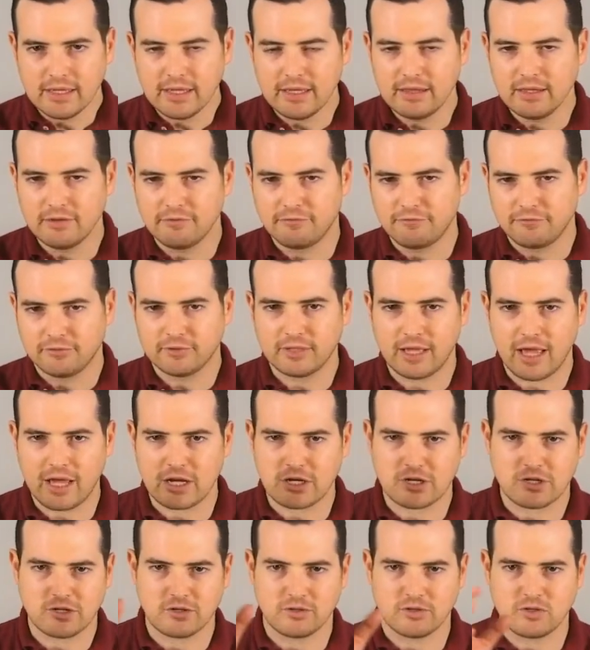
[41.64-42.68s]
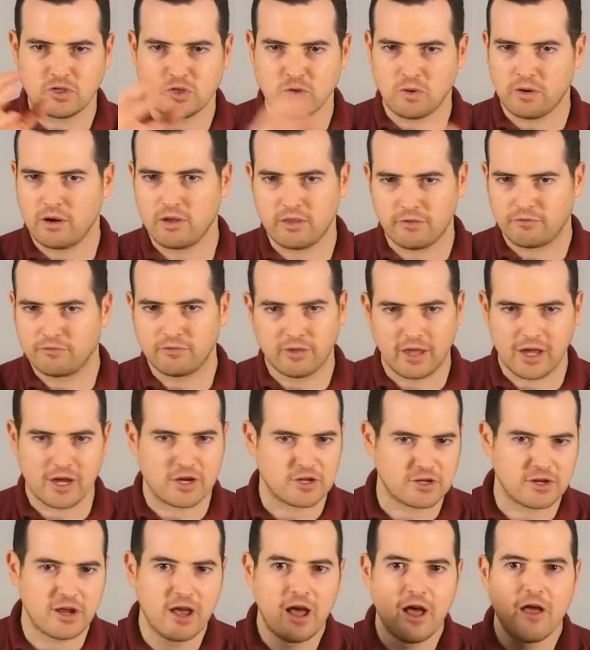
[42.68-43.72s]
in the flesh, or sort of the
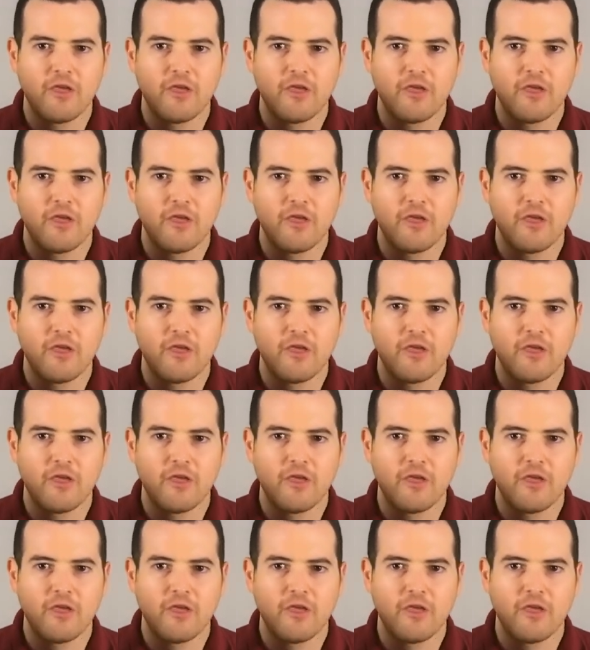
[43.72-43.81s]
flesh.